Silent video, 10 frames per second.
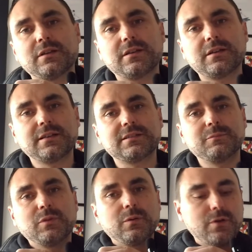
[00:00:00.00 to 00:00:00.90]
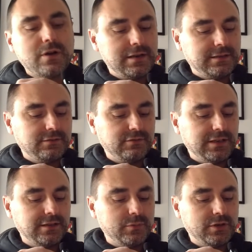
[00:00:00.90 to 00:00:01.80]
connecting my wireless
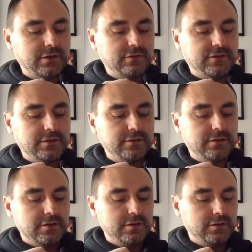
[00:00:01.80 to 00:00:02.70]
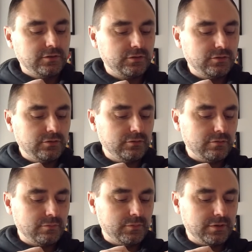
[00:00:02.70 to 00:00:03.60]
lavalier microphone to
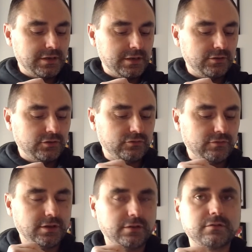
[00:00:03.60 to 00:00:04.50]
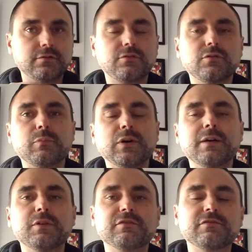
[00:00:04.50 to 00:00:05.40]
my string. Goodbye,
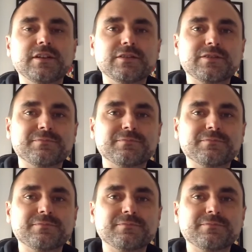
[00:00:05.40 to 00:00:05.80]
my friends.